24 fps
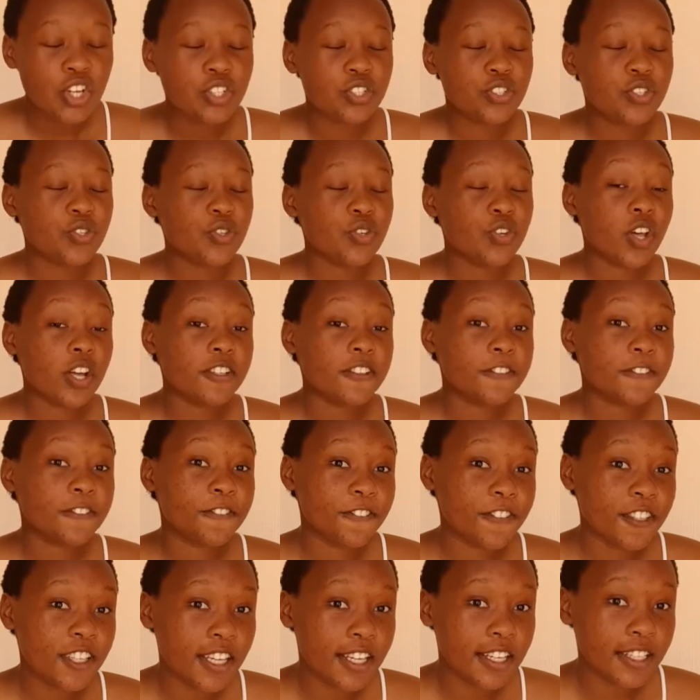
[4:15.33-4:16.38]
Do not
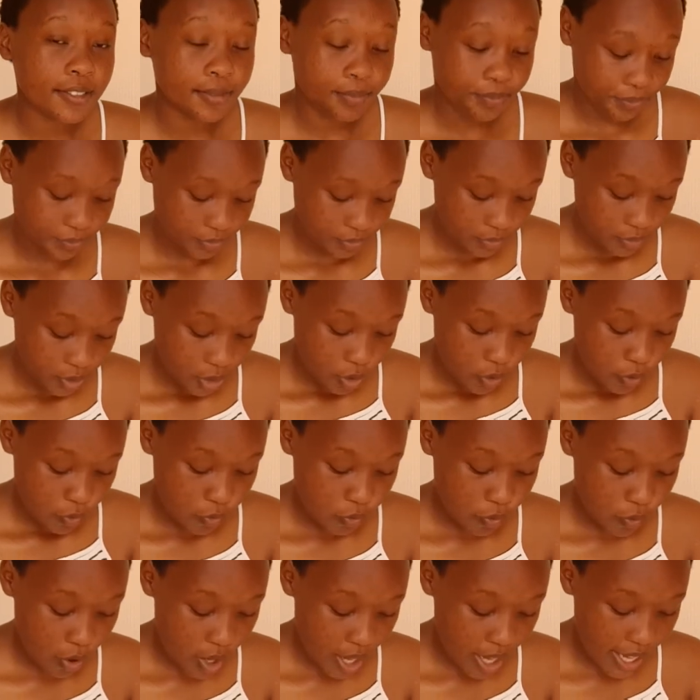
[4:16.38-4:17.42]
fear,
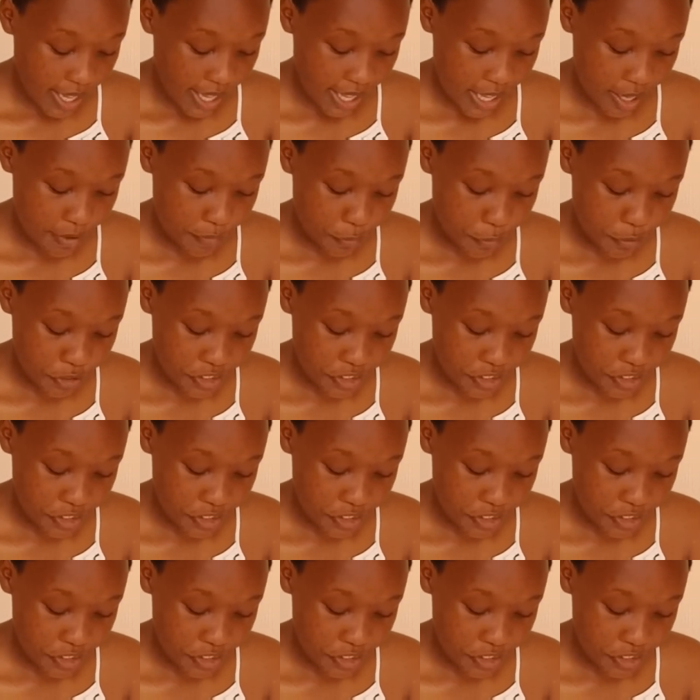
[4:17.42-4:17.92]
for I have